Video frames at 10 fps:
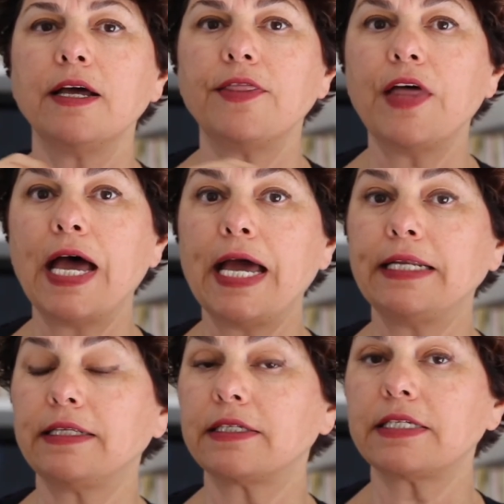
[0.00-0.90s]

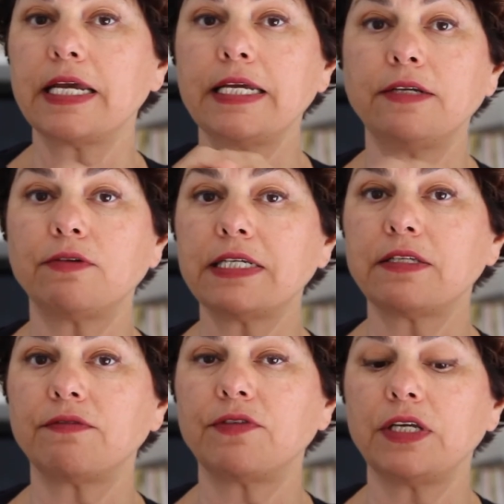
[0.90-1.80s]
than, say, the
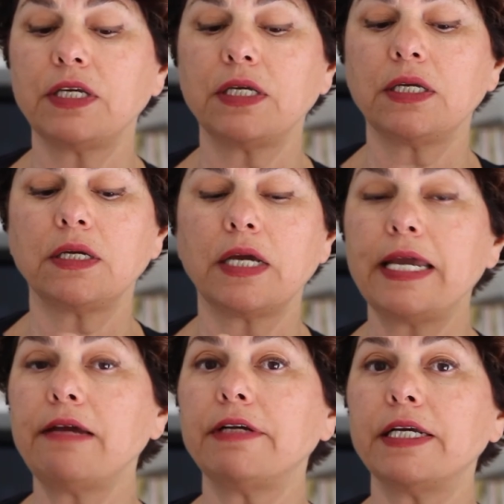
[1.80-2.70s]
rest of the
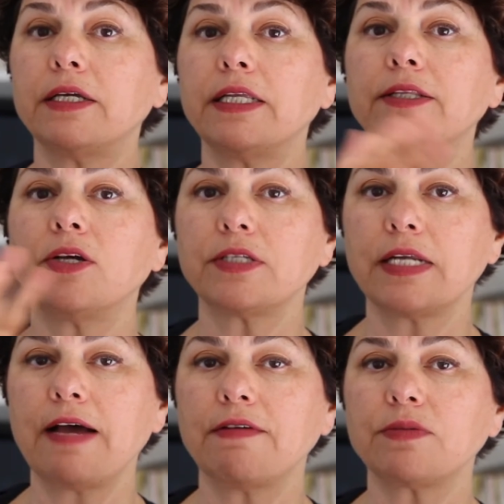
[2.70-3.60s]
area that doesn't
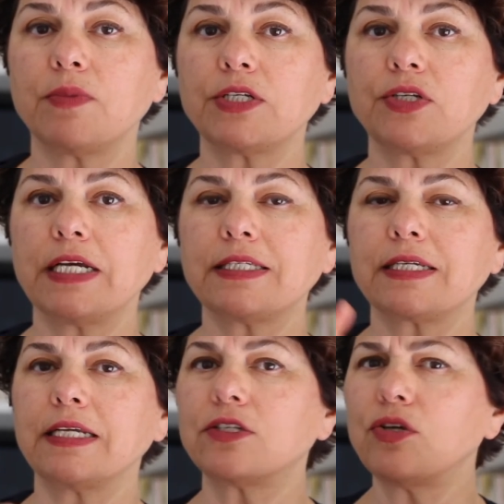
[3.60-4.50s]
have as much dead
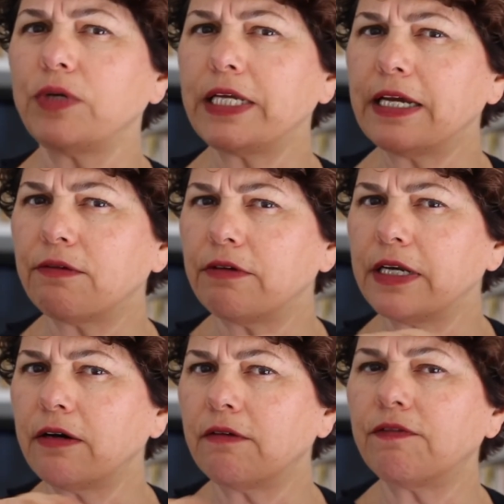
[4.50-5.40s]
skin. So you want to get
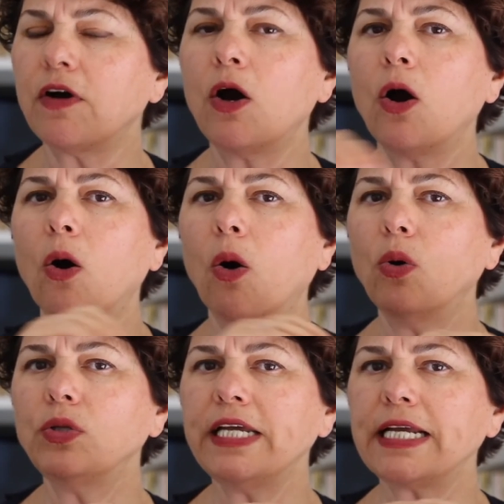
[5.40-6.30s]
rid of
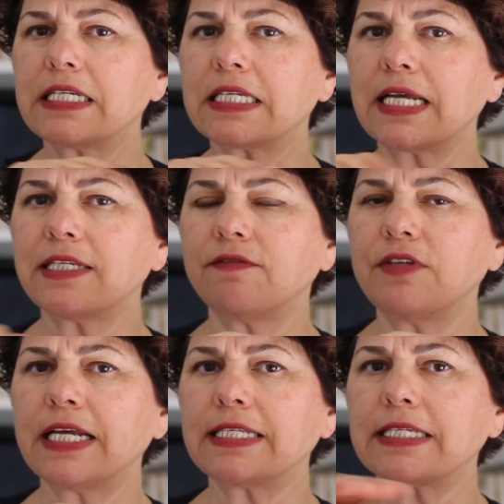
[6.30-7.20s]
all the excessive
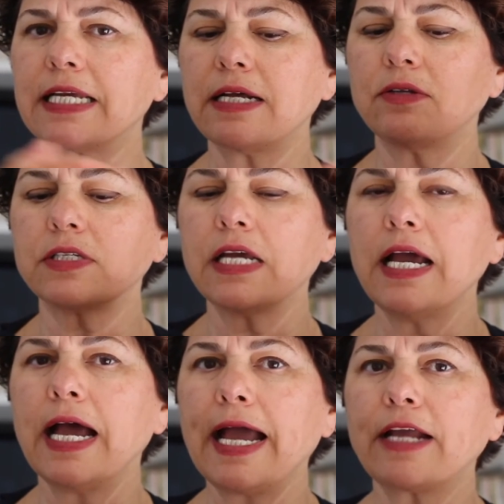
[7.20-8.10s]
dead cells
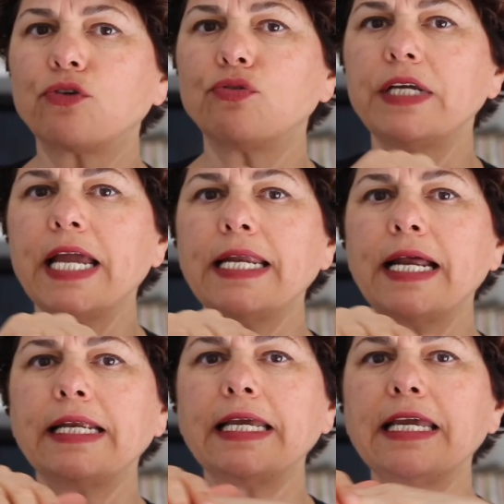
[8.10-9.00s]
and create
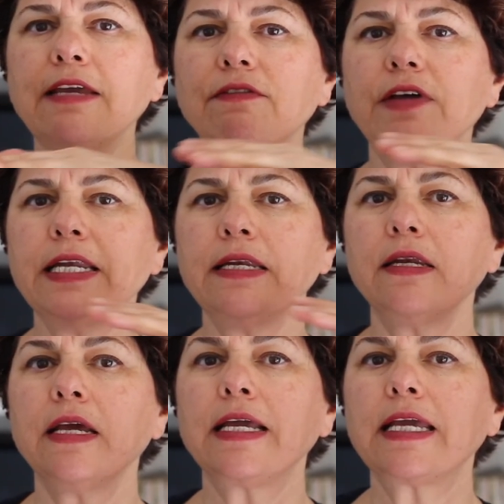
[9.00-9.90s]
an
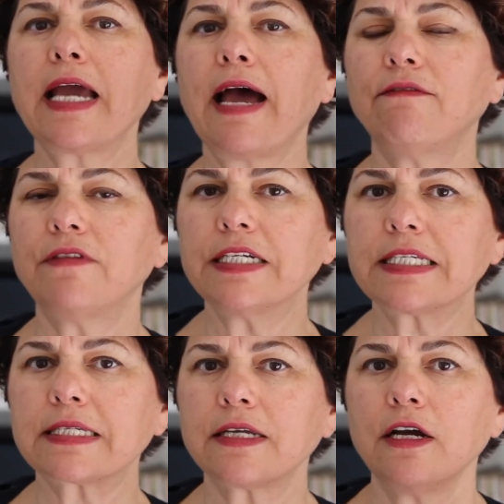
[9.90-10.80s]
even
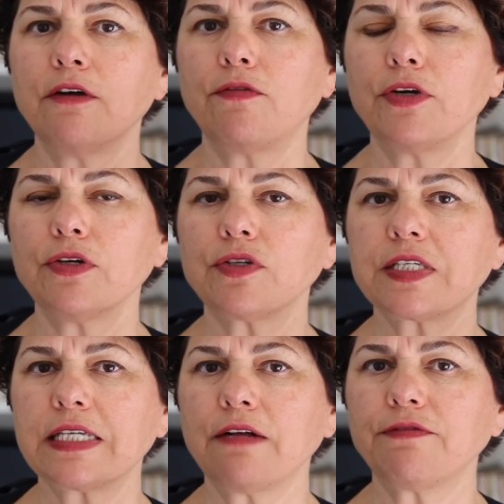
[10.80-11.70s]
canvas for your
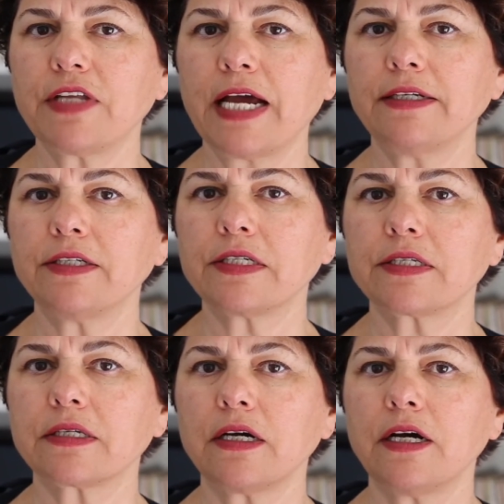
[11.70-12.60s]

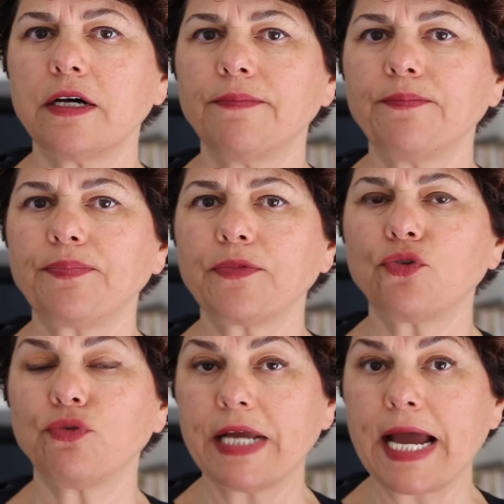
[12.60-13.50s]
self-tanners
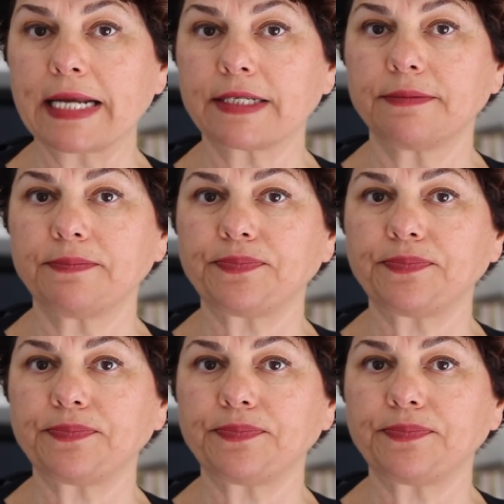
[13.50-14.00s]
to react.